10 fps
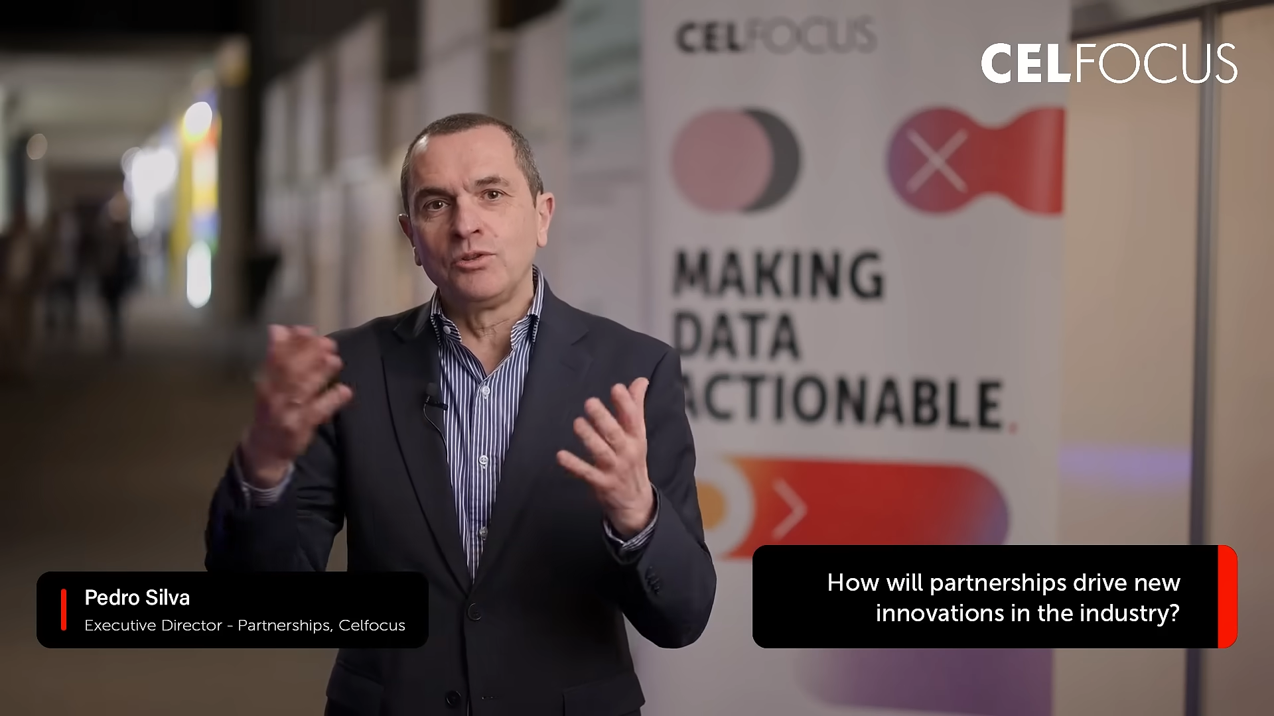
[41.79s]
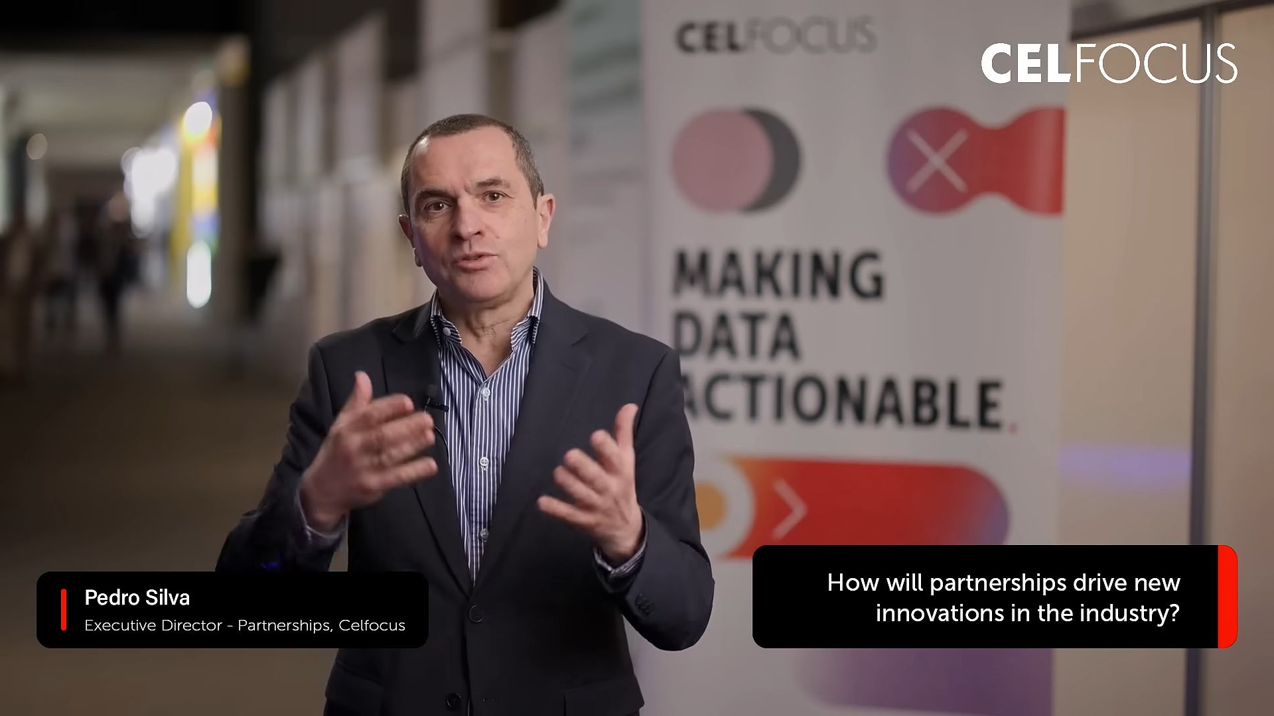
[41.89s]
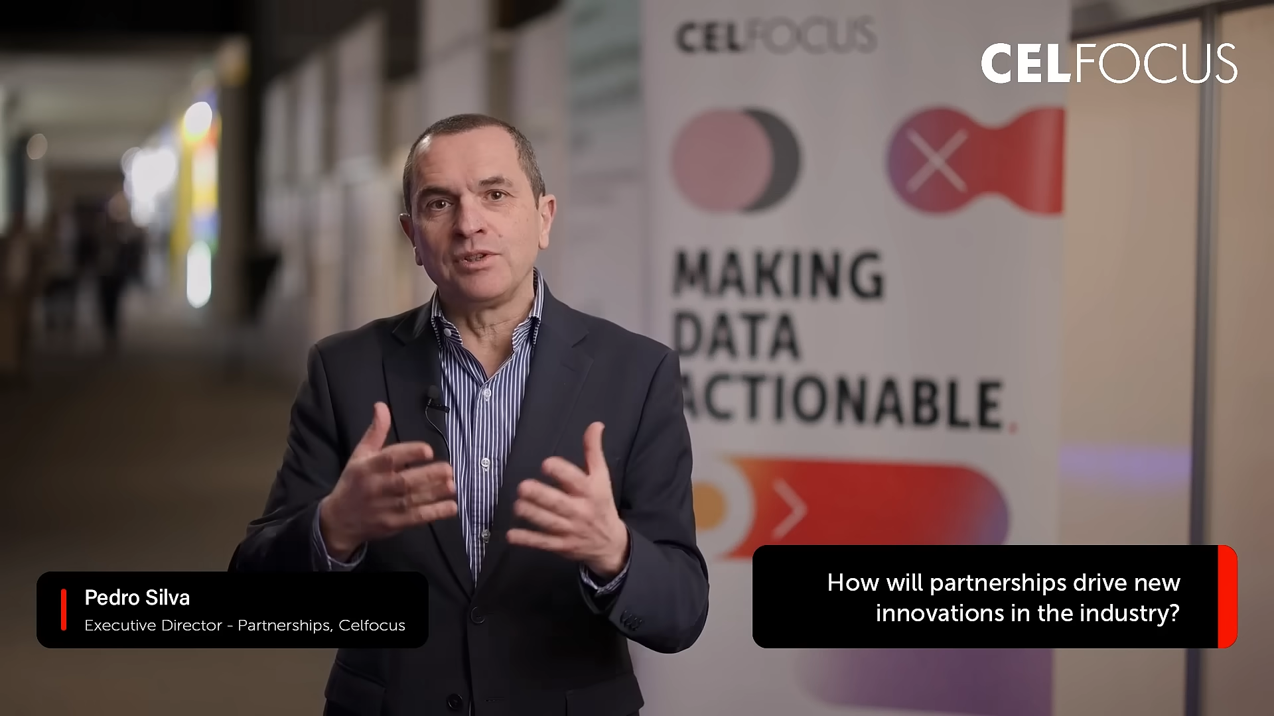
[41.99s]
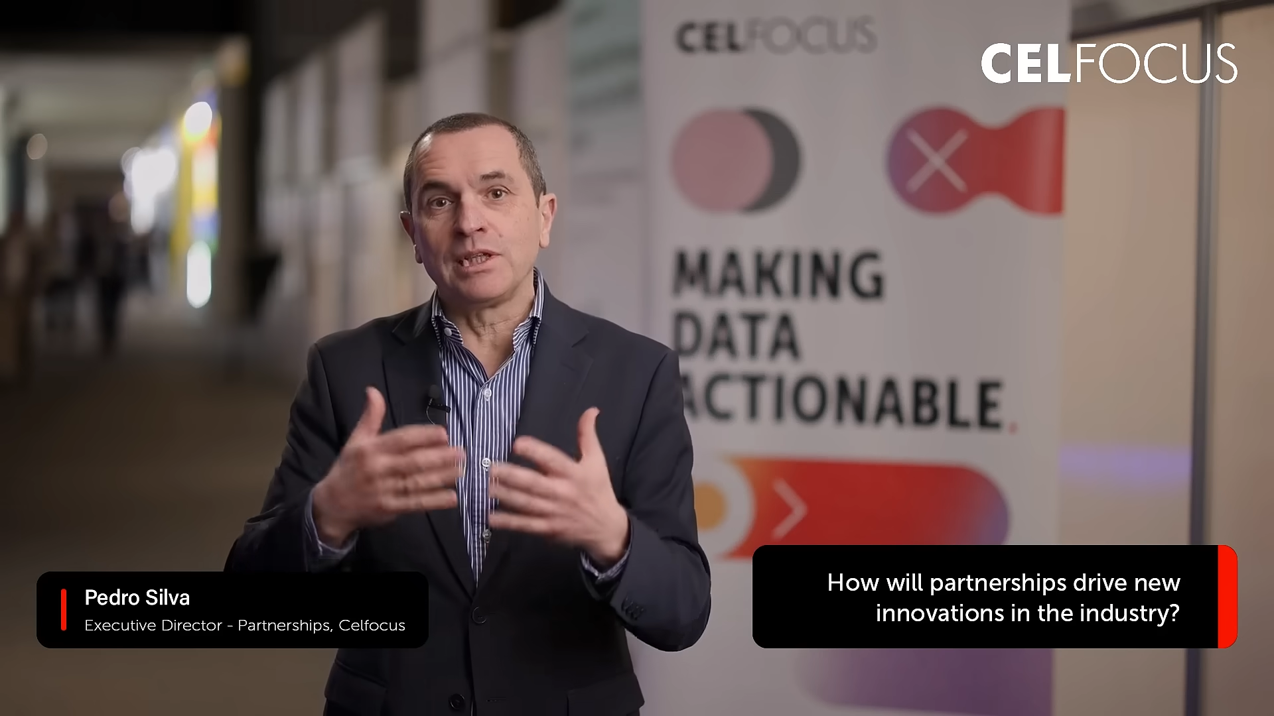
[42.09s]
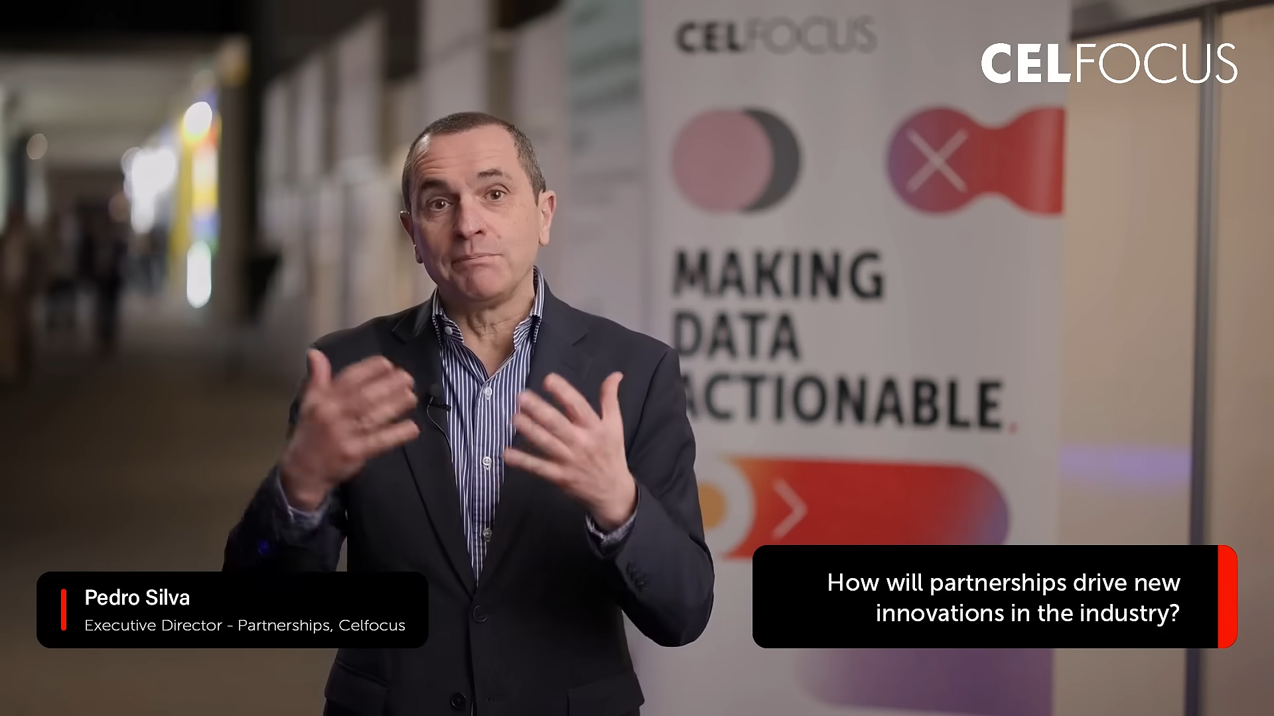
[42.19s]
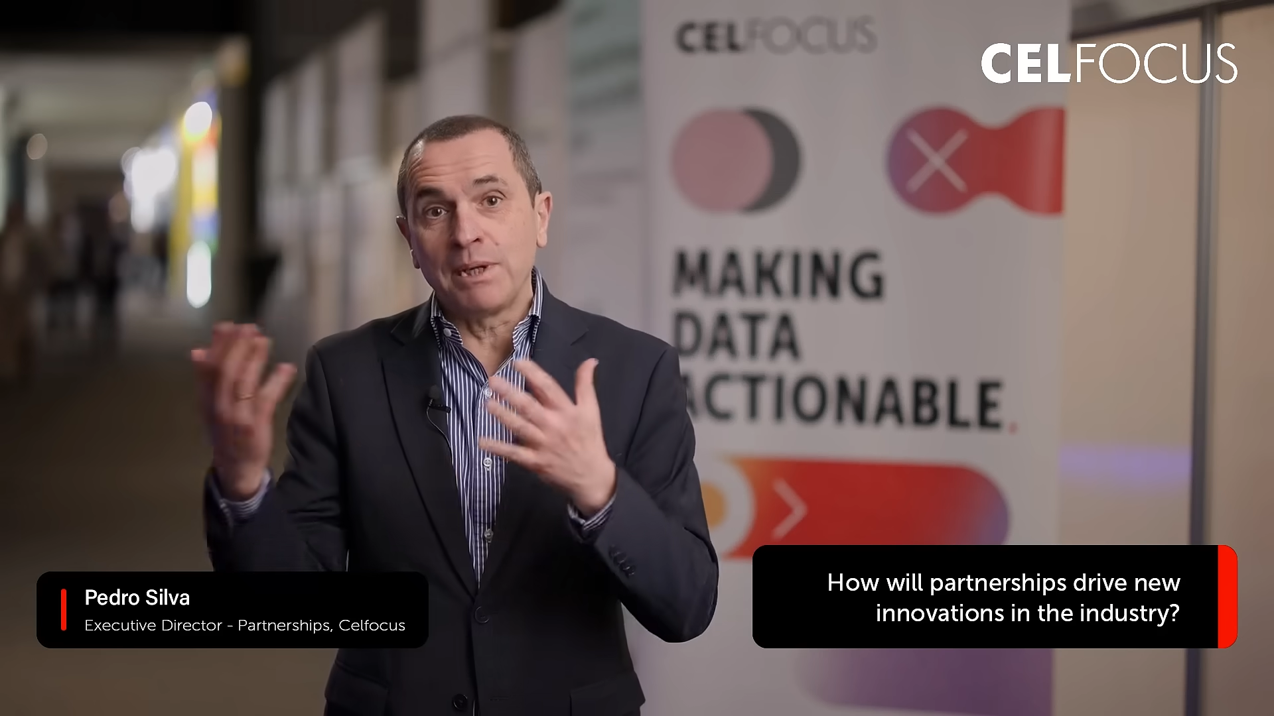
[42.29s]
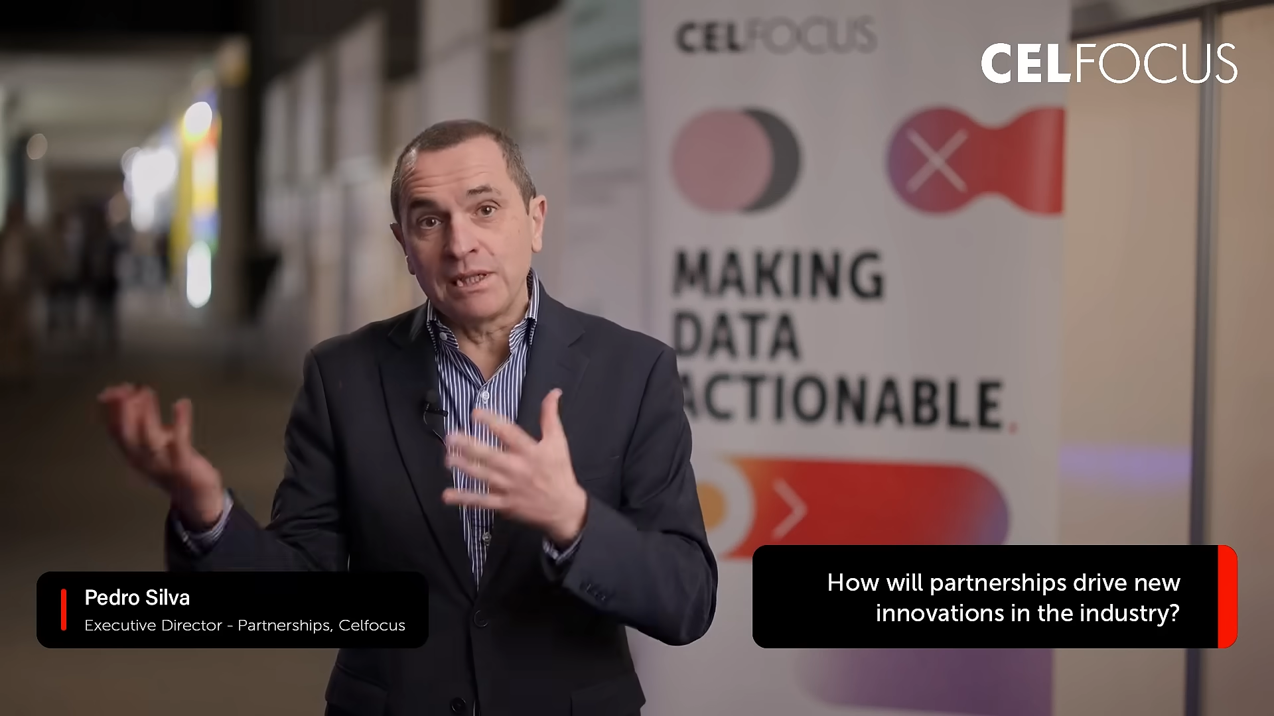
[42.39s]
using and